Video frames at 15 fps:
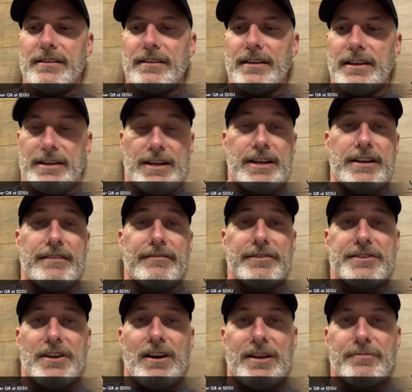had ever
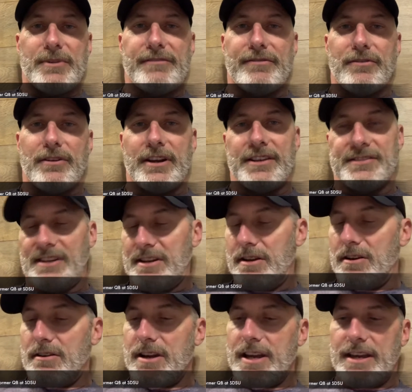taught before? And I said,
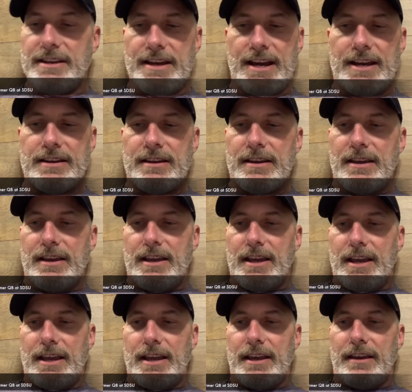no, I had not.
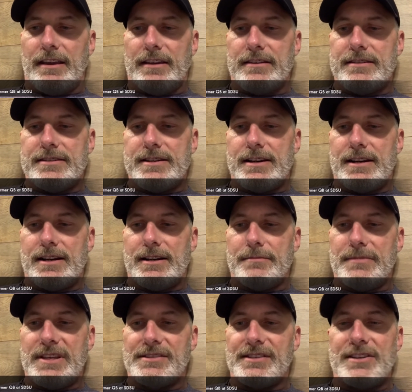
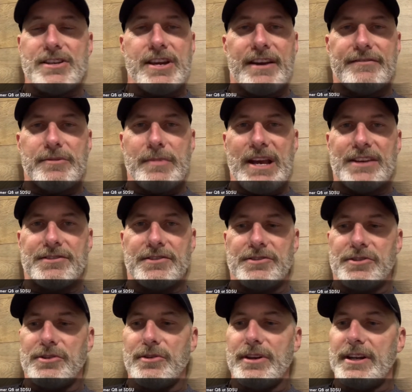And he said, do you have your
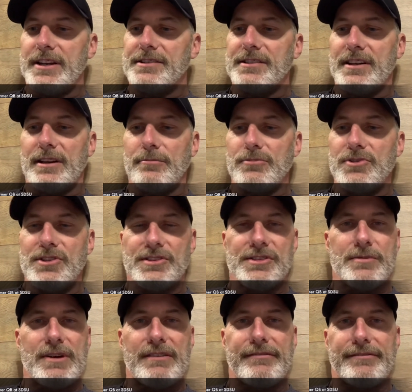master's degree? And I said, I'm
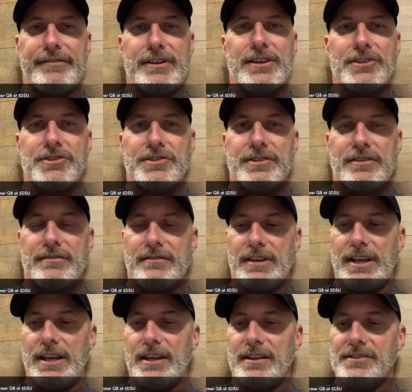just about finished.
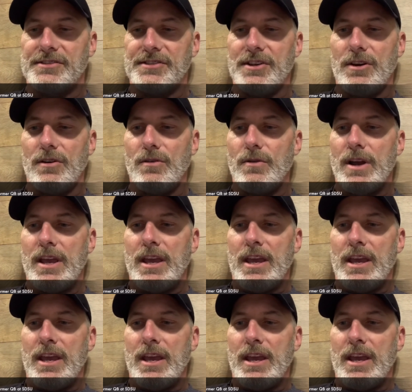And so